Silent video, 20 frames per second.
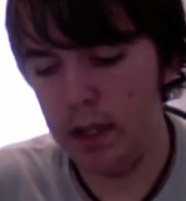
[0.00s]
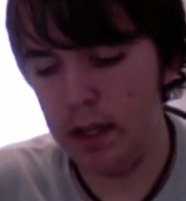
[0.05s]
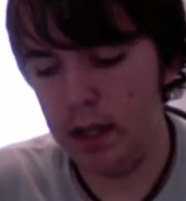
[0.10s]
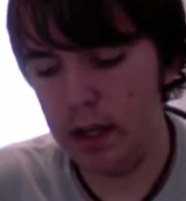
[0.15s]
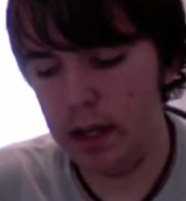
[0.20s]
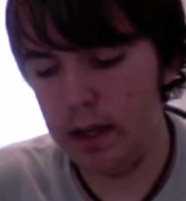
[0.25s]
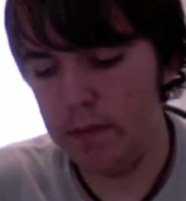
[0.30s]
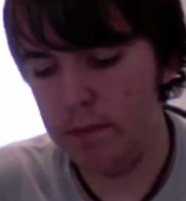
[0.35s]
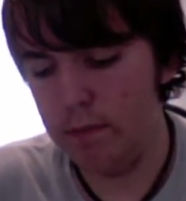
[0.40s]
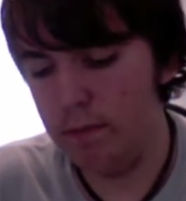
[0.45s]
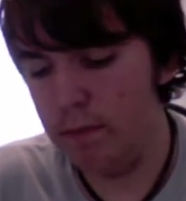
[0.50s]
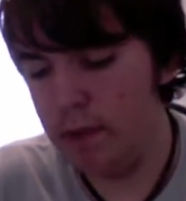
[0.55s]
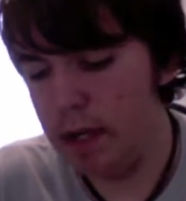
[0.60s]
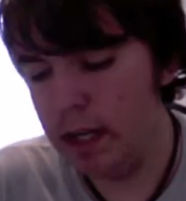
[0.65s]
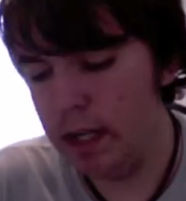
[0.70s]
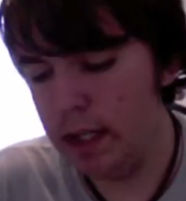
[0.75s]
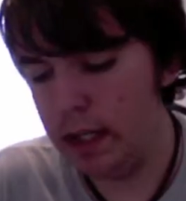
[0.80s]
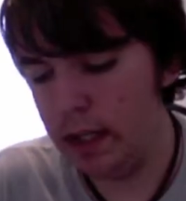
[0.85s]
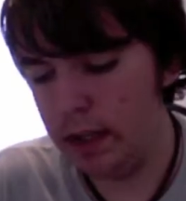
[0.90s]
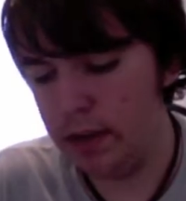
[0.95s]
I'm
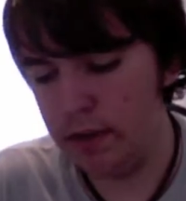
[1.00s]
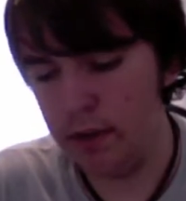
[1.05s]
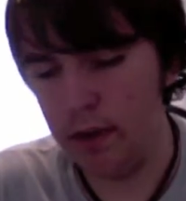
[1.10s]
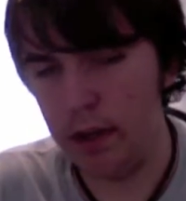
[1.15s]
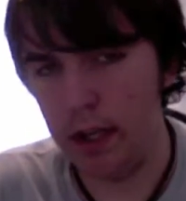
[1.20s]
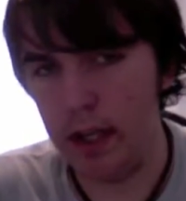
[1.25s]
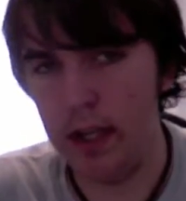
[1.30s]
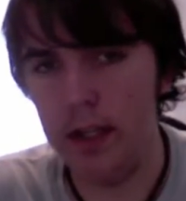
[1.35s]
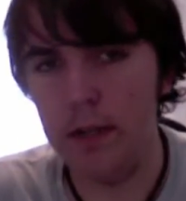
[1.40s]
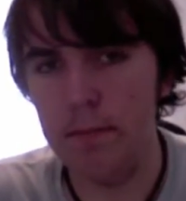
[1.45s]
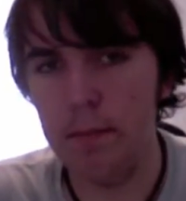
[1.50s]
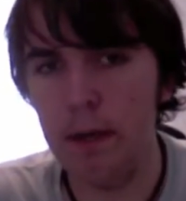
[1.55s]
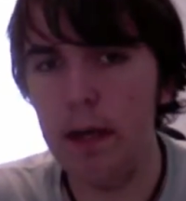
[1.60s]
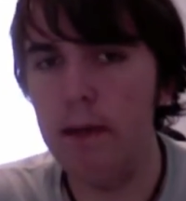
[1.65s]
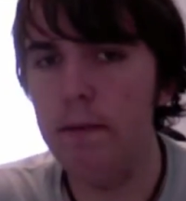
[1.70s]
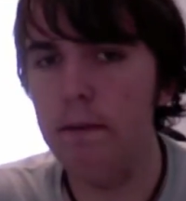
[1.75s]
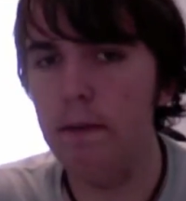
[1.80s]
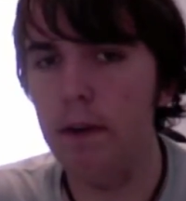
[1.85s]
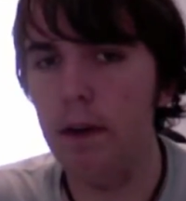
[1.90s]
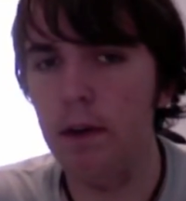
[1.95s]
really enjoying it. It's by
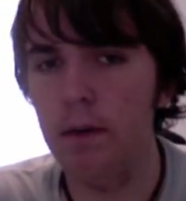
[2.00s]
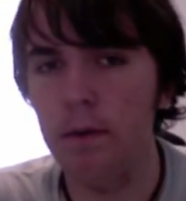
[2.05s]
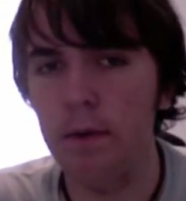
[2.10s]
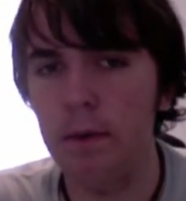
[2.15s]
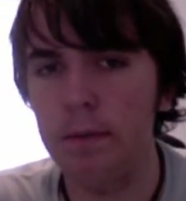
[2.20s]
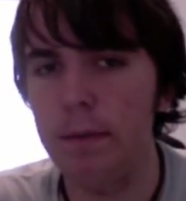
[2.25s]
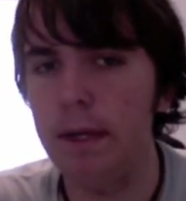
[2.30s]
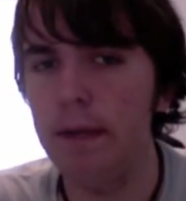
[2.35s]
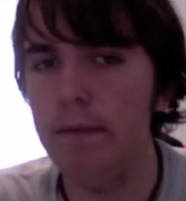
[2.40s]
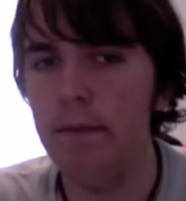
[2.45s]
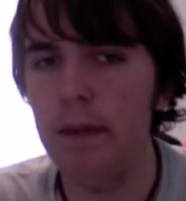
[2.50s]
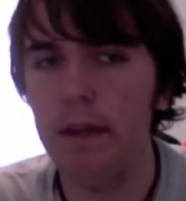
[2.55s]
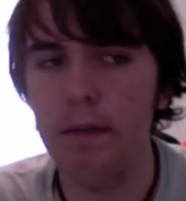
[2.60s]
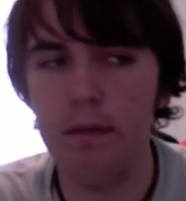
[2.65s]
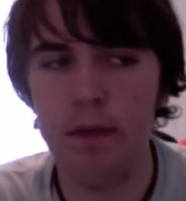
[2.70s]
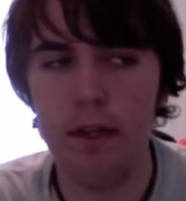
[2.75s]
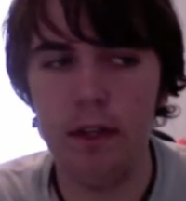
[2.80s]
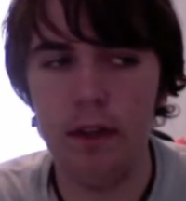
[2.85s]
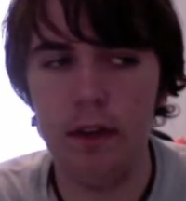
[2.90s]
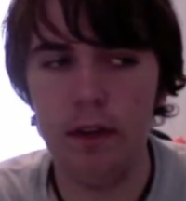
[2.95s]
far one of my
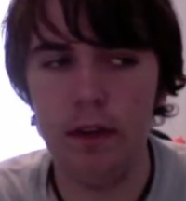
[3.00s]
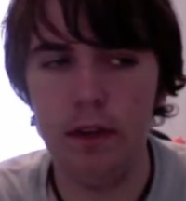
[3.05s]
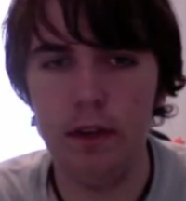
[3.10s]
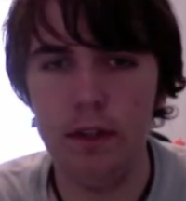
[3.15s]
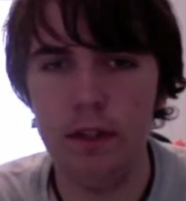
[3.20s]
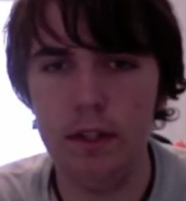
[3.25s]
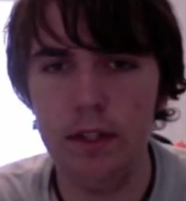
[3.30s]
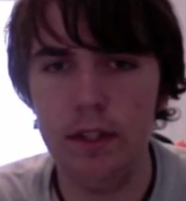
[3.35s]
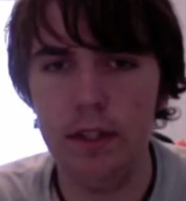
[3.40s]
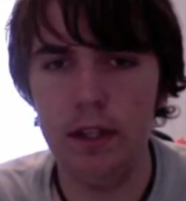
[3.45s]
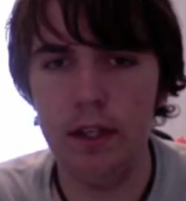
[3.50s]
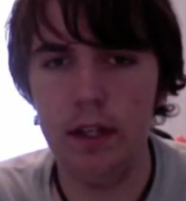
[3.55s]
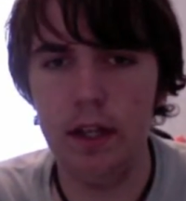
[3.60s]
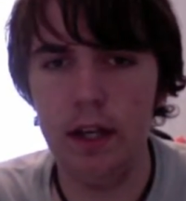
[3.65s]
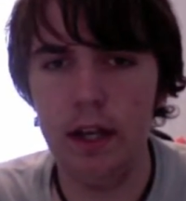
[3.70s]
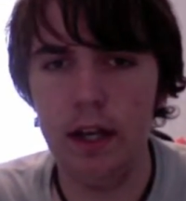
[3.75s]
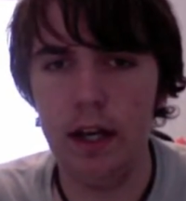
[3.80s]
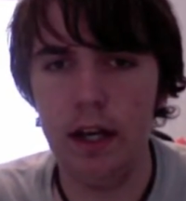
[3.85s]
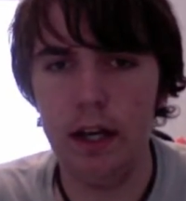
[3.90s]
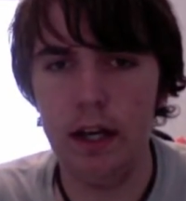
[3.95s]
favorite yo-yos
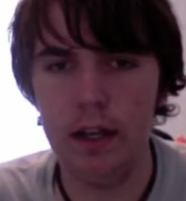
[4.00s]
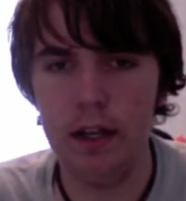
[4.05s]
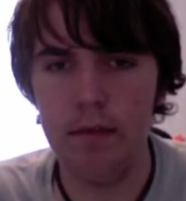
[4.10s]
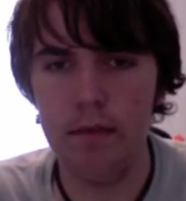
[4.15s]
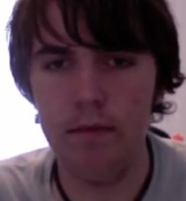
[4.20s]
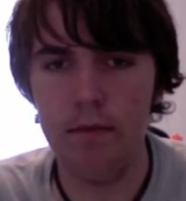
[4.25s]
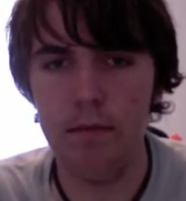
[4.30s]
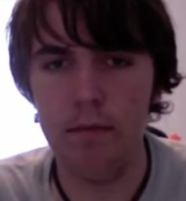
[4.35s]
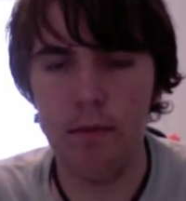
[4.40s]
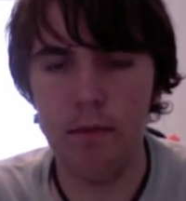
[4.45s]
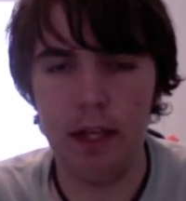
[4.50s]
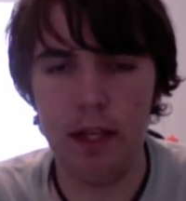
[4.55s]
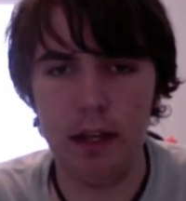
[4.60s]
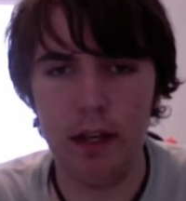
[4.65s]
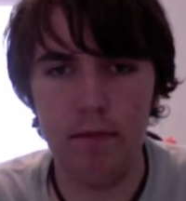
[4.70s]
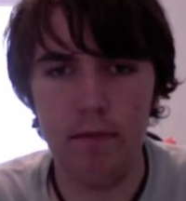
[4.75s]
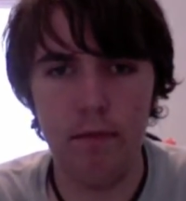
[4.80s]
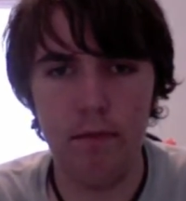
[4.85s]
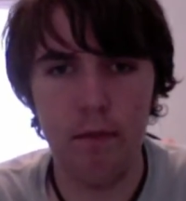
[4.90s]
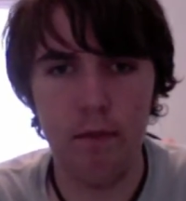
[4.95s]
I have
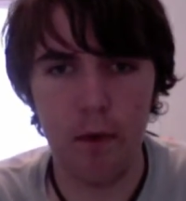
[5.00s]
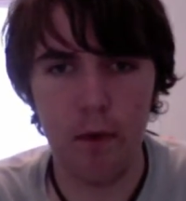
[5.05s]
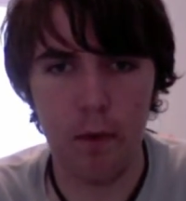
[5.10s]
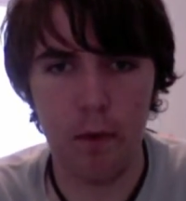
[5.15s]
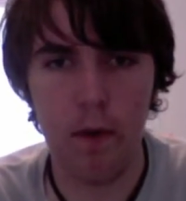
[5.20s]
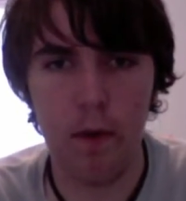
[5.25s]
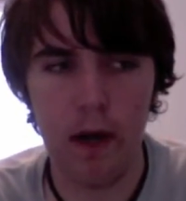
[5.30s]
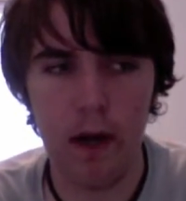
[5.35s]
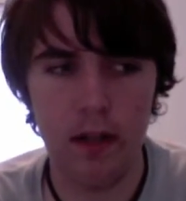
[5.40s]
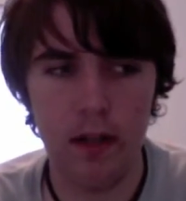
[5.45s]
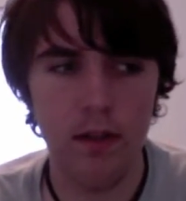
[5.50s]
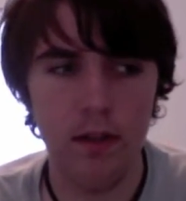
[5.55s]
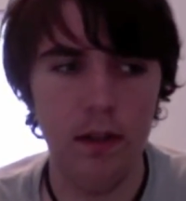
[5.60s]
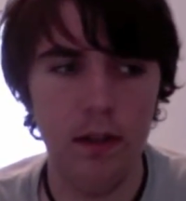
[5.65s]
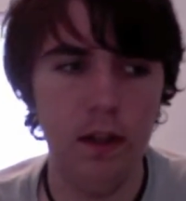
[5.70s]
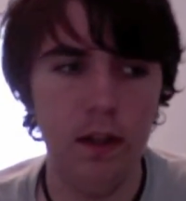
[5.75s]
played for a while.